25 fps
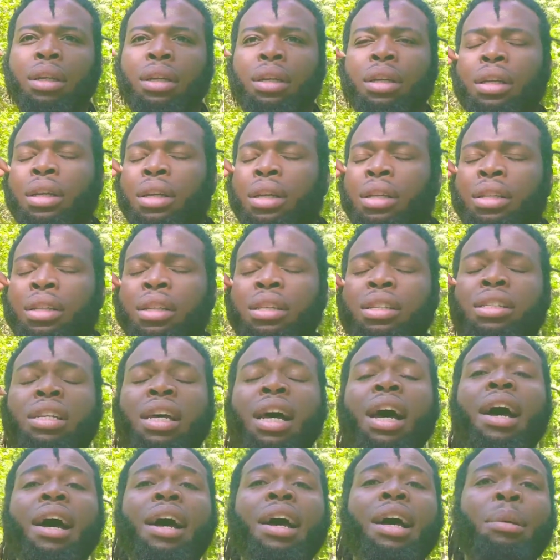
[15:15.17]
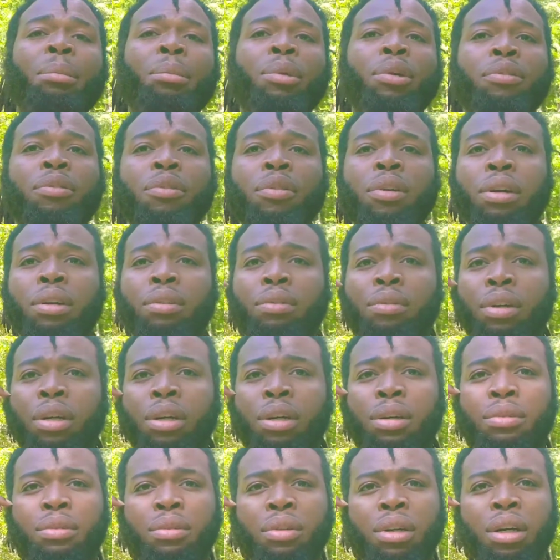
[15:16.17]
in this time of
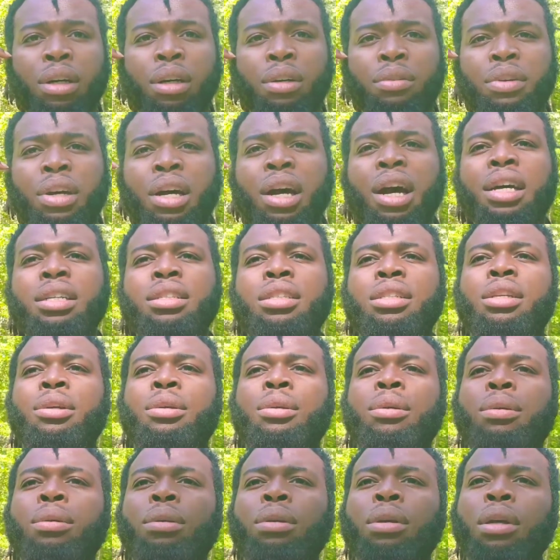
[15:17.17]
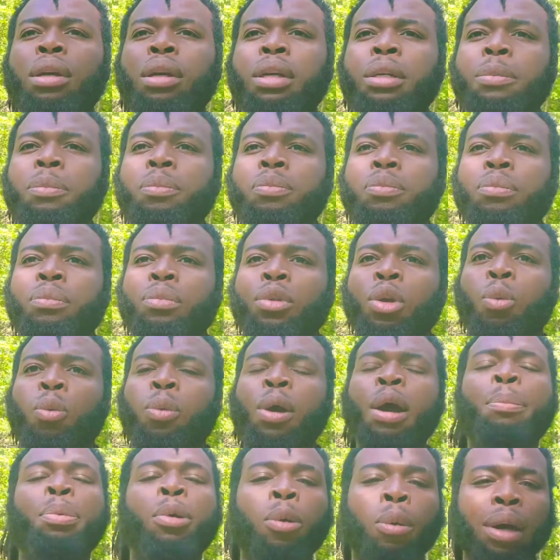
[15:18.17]
constant
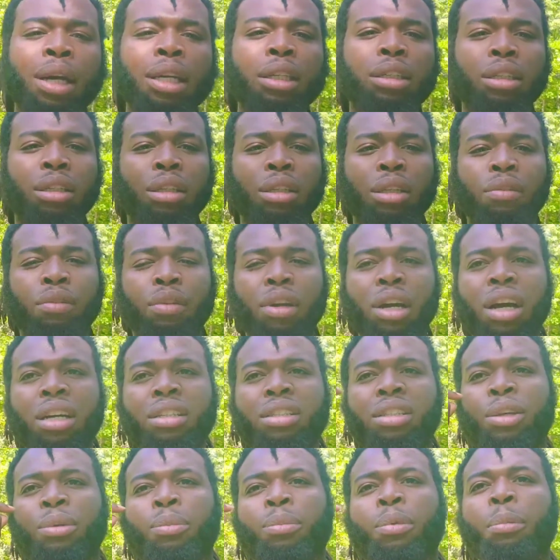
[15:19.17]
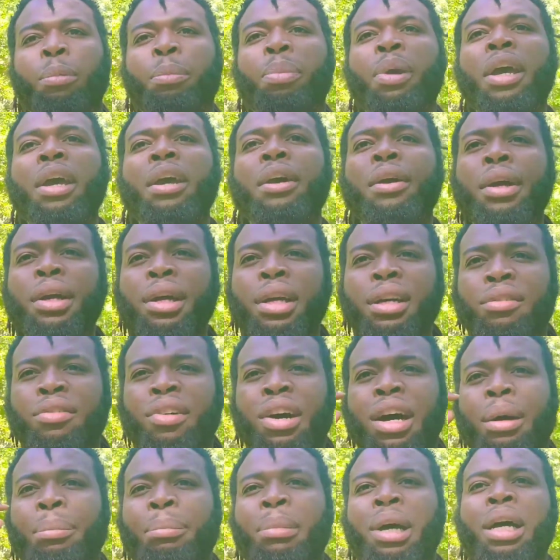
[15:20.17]
reparation, of constant repairing of
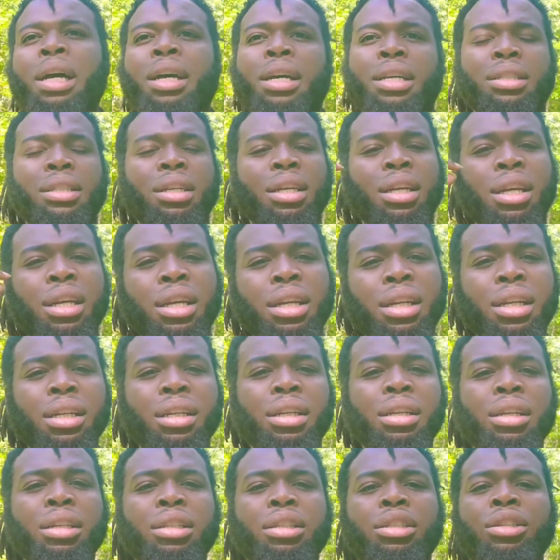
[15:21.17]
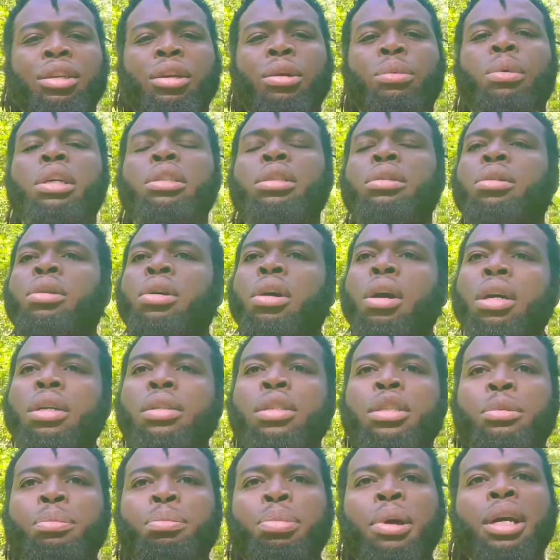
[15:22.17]
our minds and healing these generational
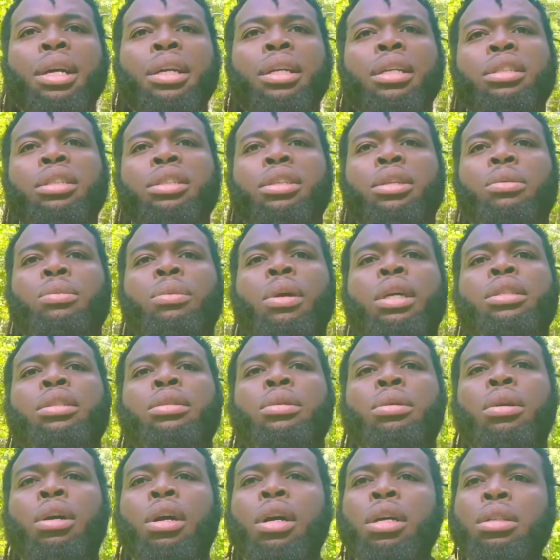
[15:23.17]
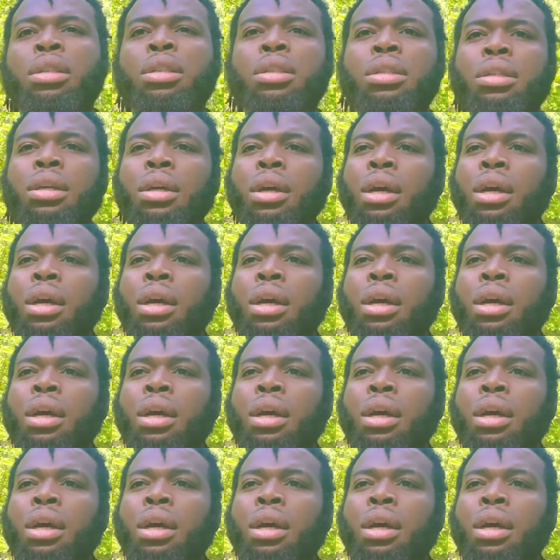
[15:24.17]
curses, breaking these generational curses,